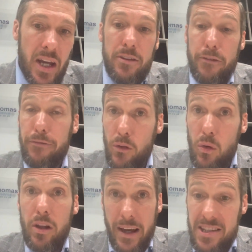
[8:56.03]
The
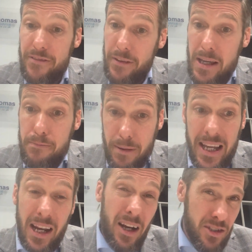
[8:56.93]
fall of
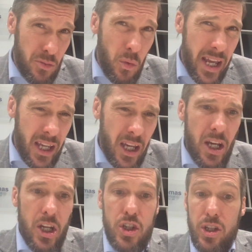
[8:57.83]
SVB last week
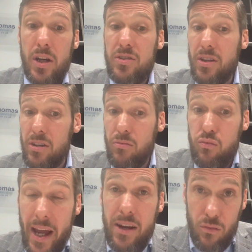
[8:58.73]
shows that the
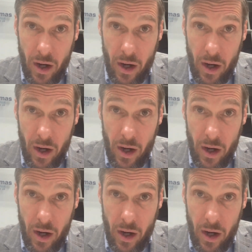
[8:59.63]
rate